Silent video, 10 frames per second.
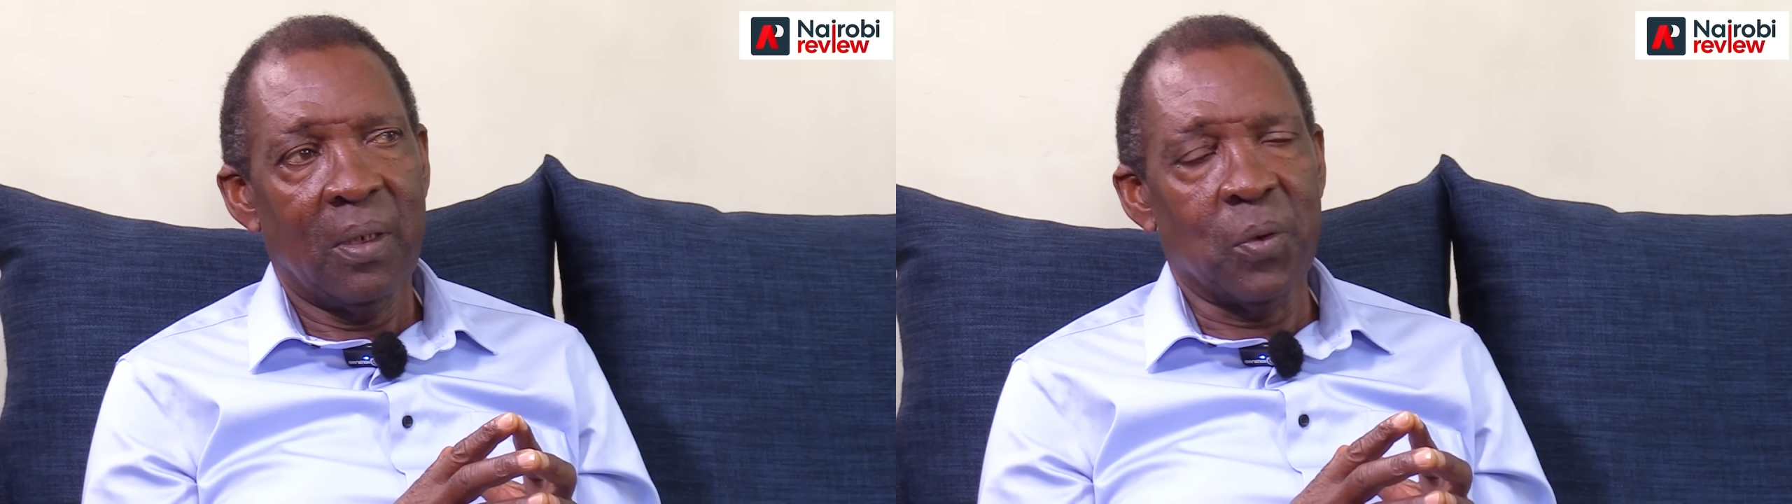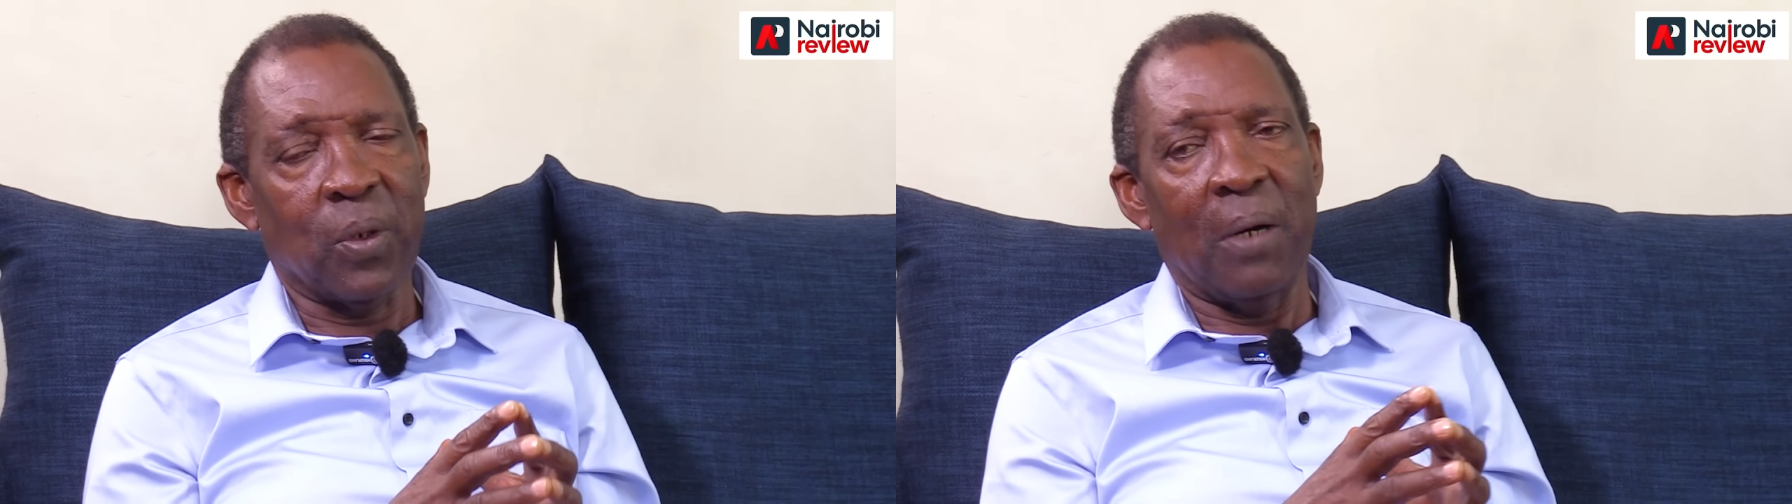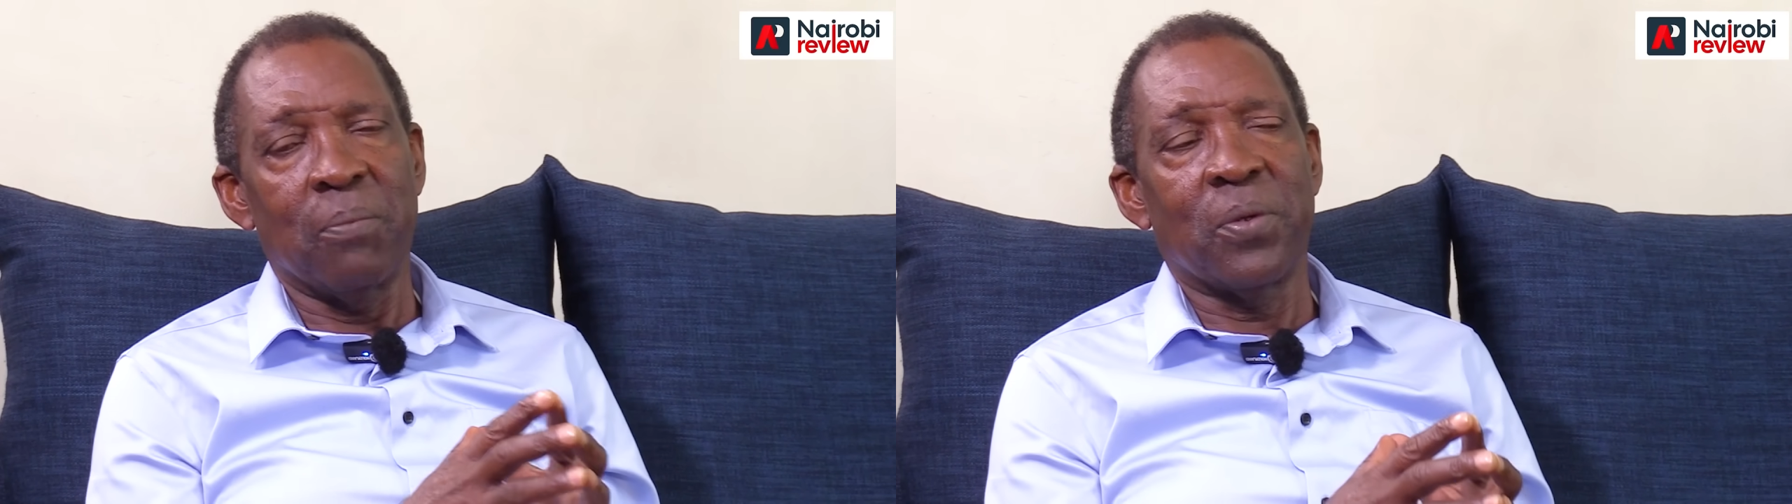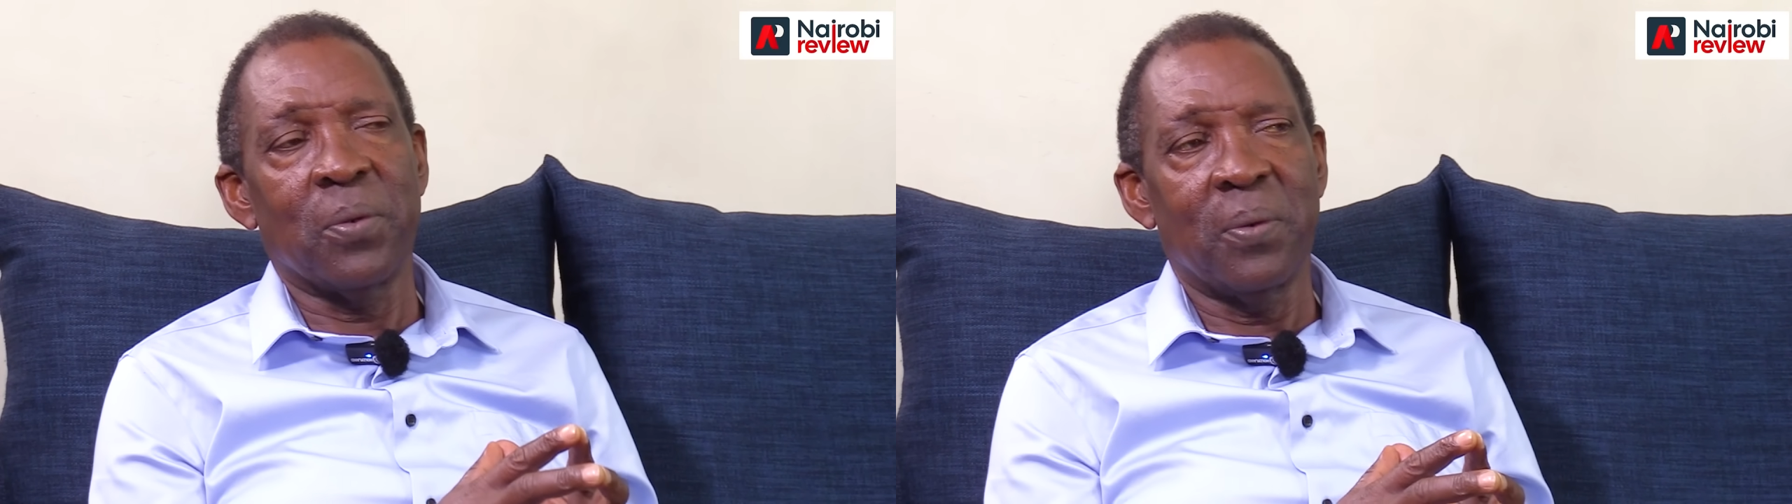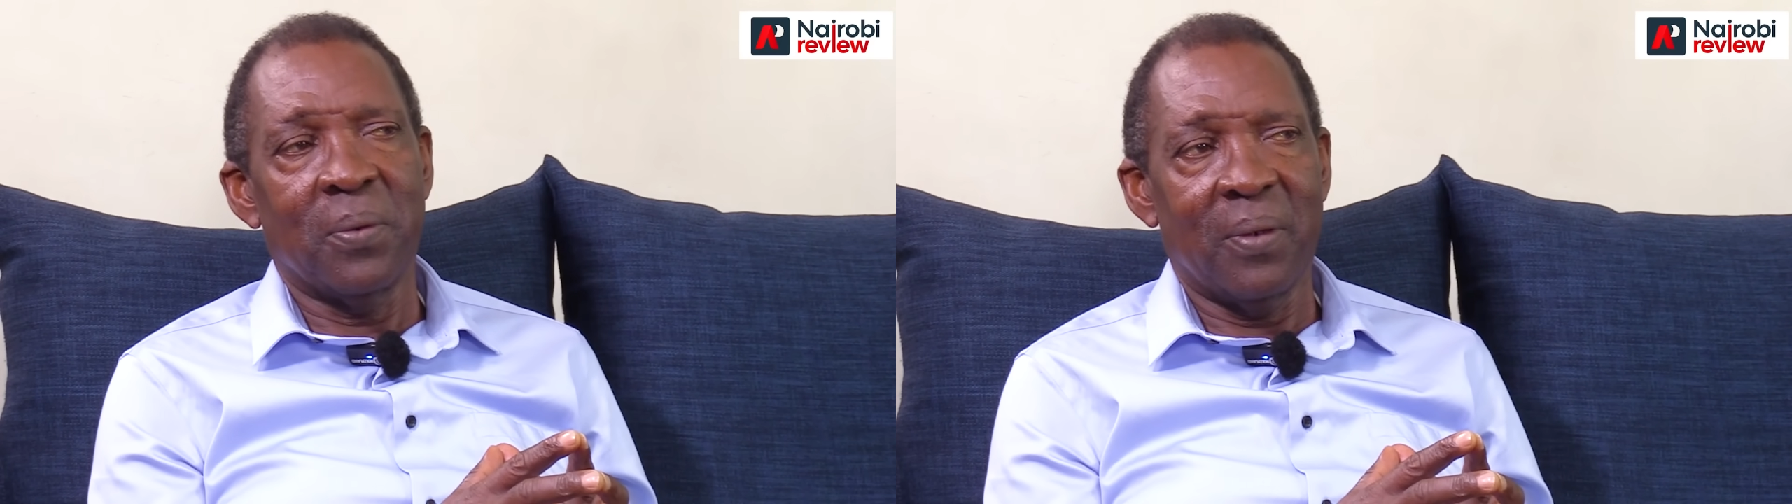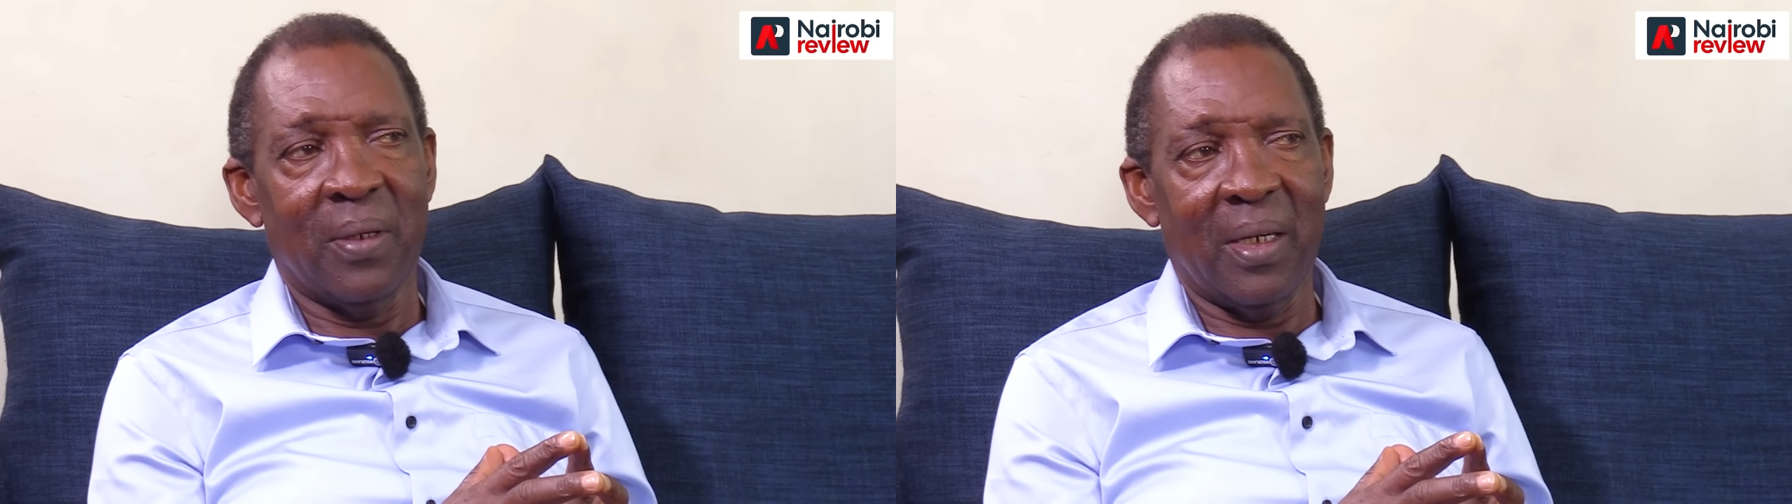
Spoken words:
to come through